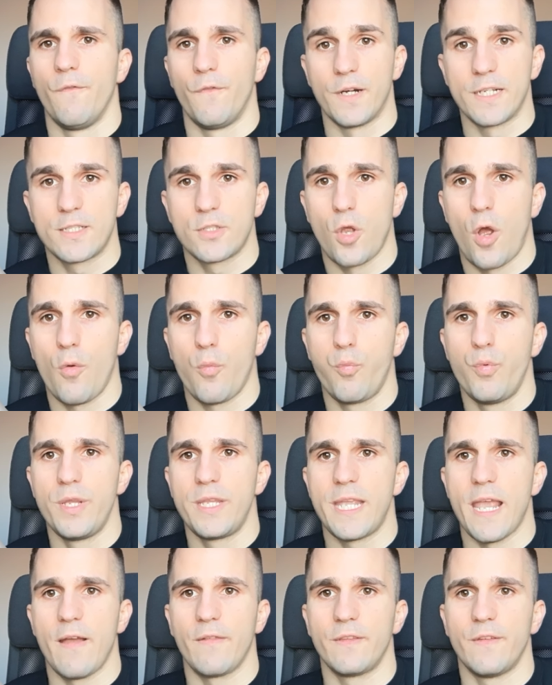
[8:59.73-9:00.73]
First off, we
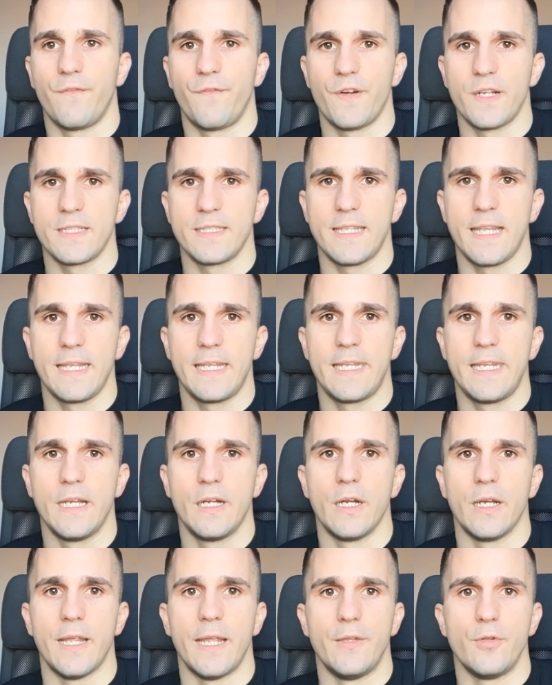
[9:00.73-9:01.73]
have the first thing
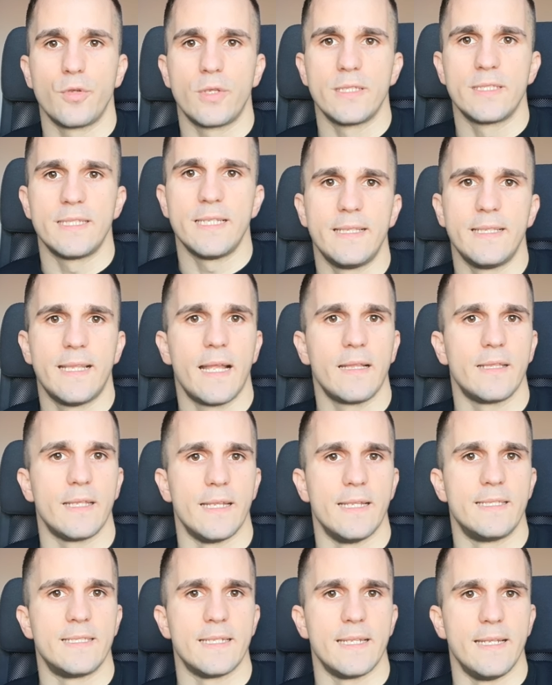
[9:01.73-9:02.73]
here, and you can that
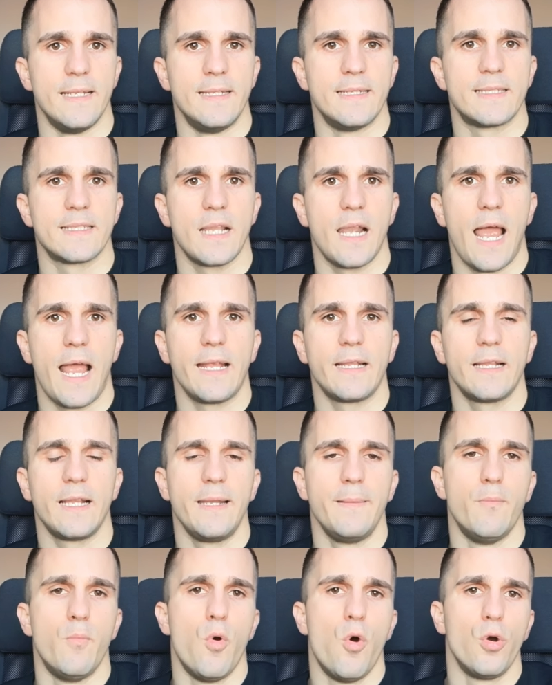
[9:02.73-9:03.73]
it's in
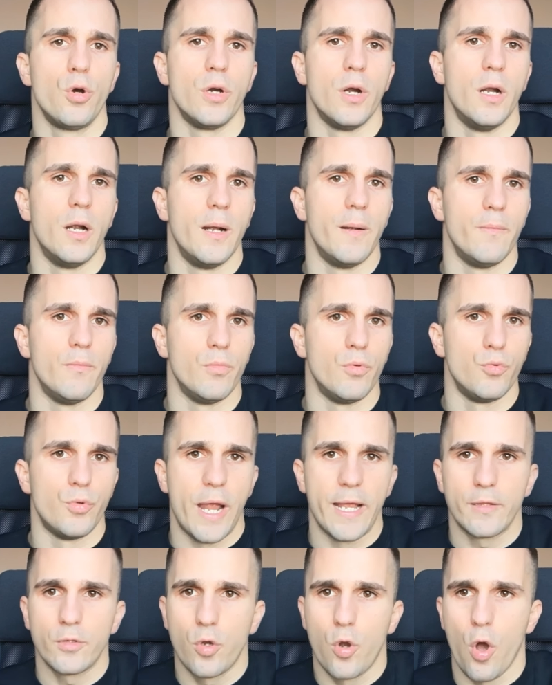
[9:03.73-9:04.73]
slightly more
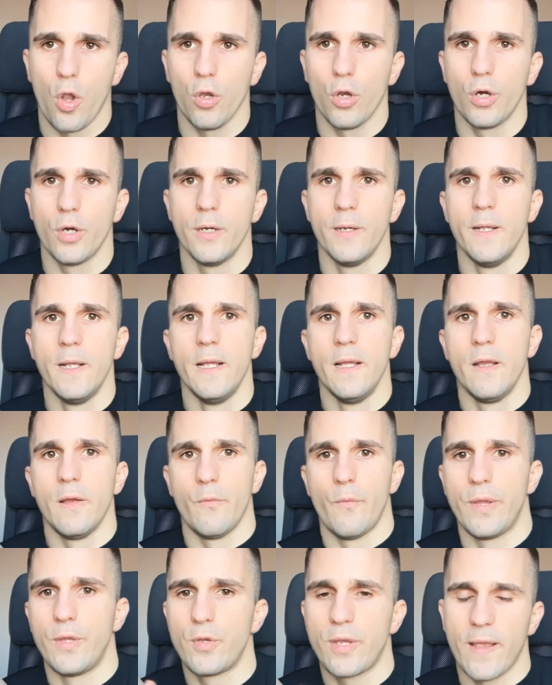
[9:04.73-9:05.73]
red color.
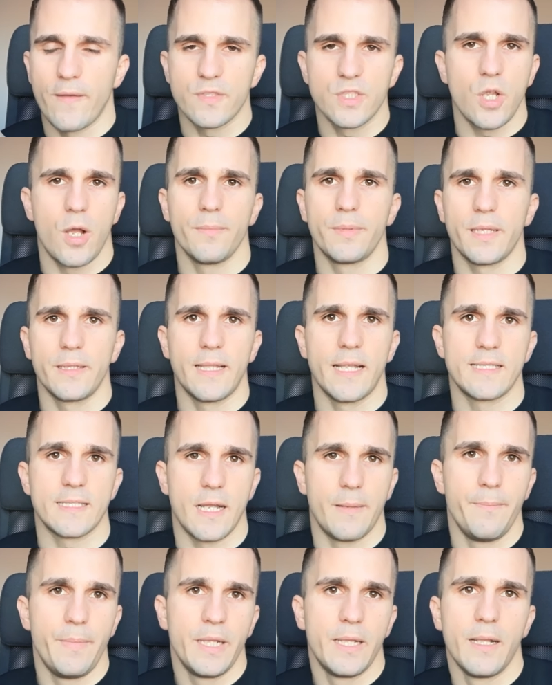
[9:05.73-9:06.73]
When you have something that's
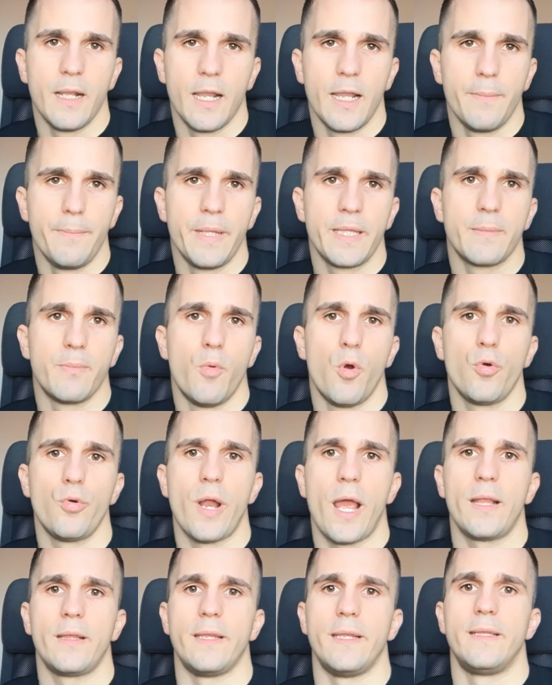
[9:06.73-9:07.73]
little bit more
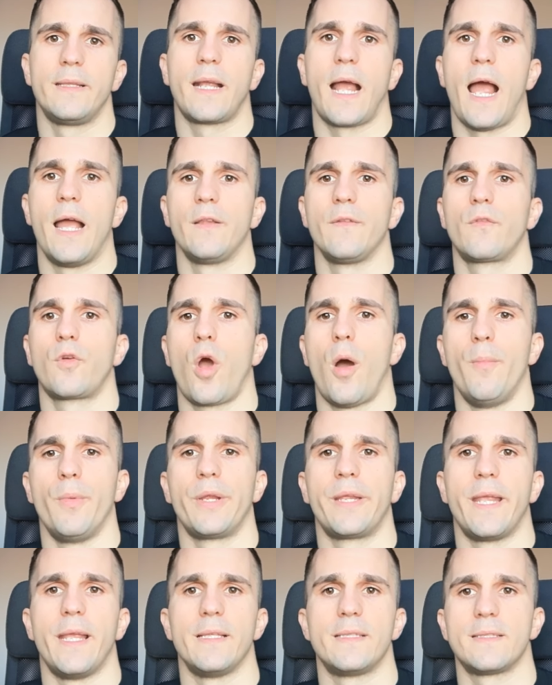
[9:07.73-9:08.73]
red, it kind of
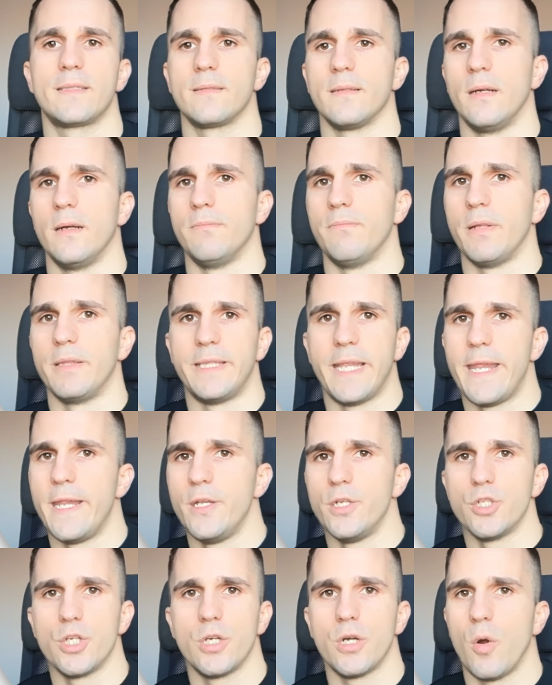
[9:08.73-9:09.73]
communicates a
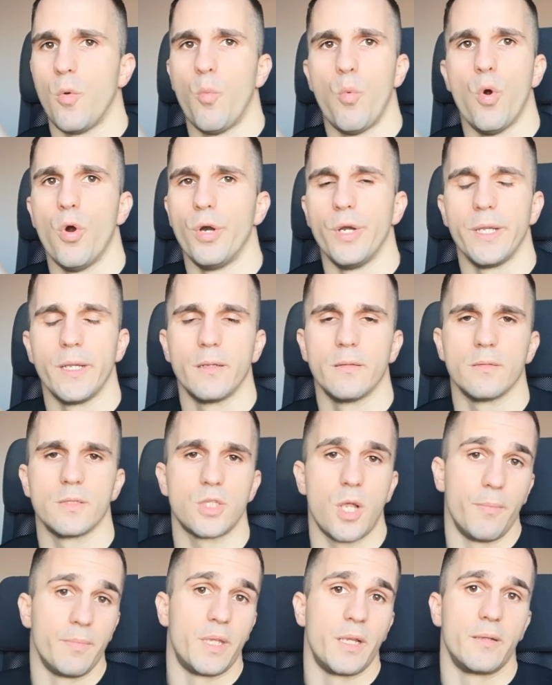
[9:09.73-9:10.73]
danger, a warning,
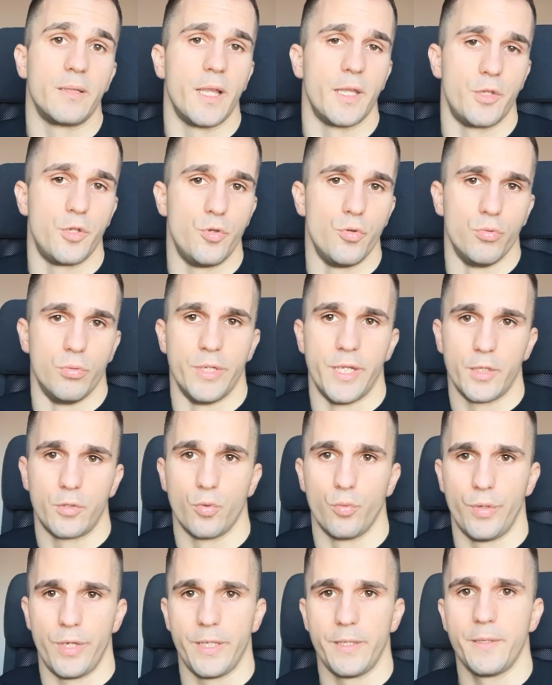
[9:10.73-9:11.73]
something that you need
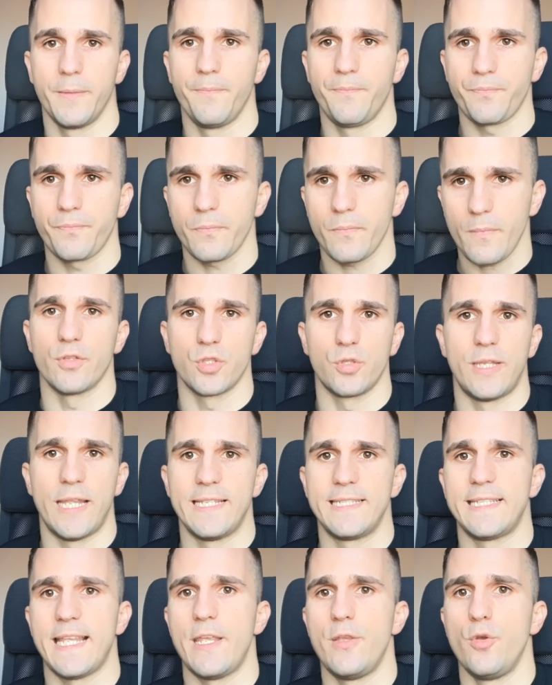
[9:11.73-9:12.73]
to read. So they
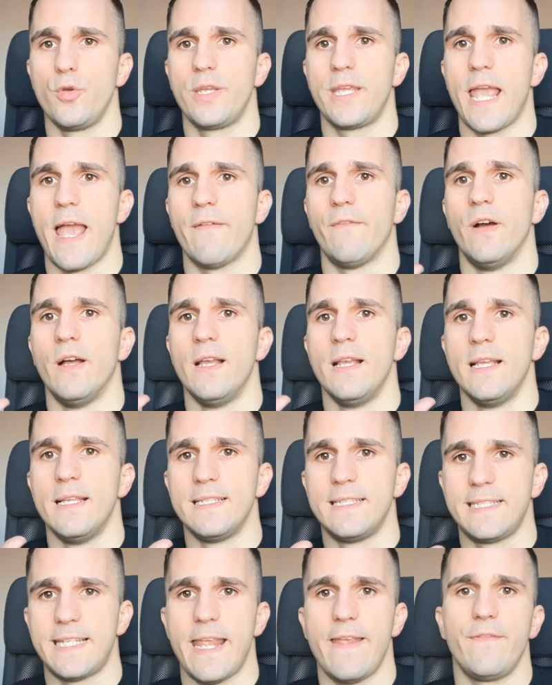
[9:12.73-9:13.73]
say you have
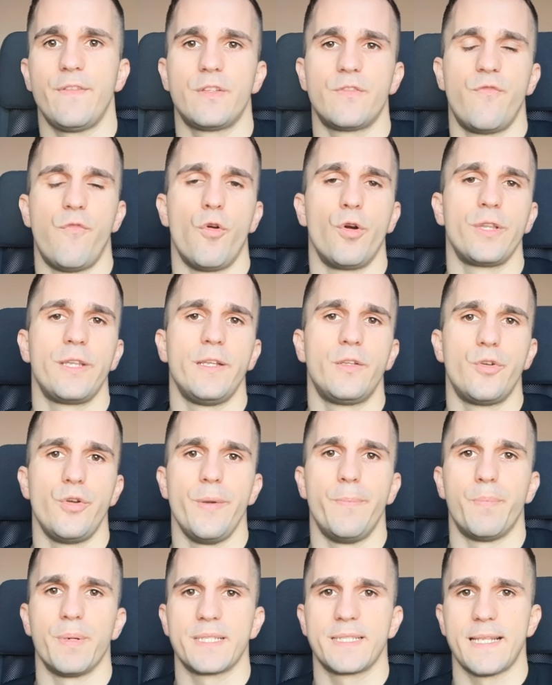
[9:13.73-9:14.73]
saved
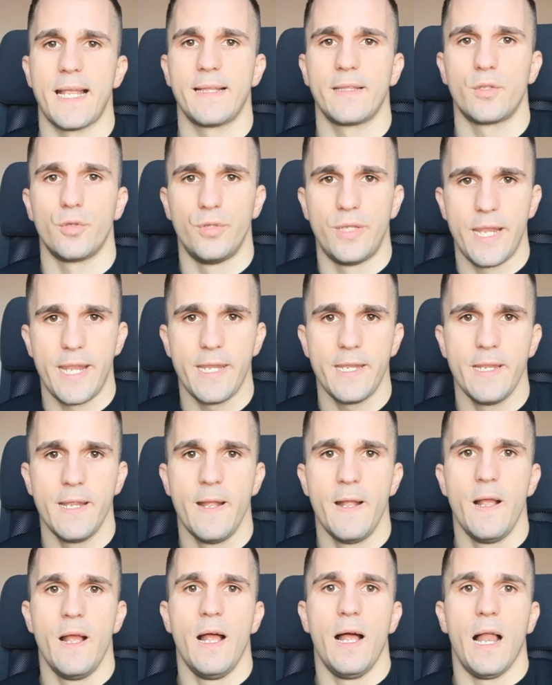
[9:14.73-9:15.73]
43% today,
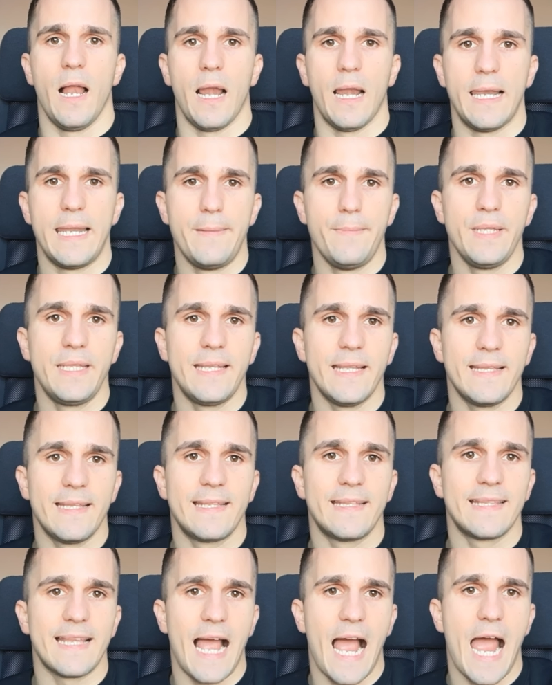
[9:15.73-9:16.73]
a
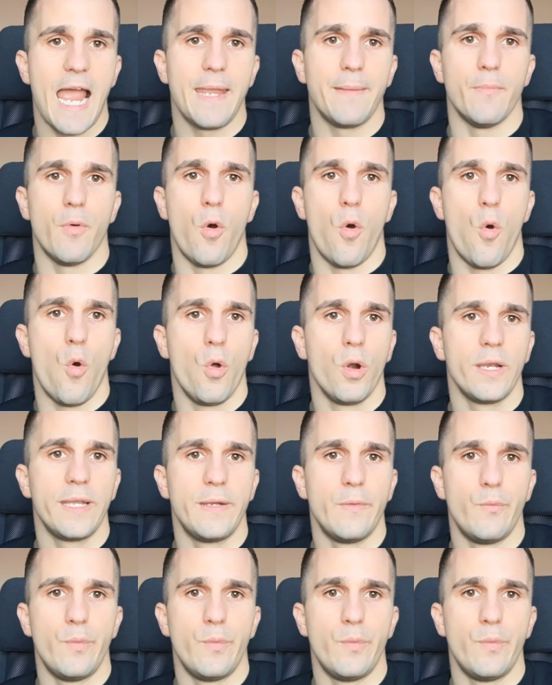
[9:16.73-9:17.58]
limited time only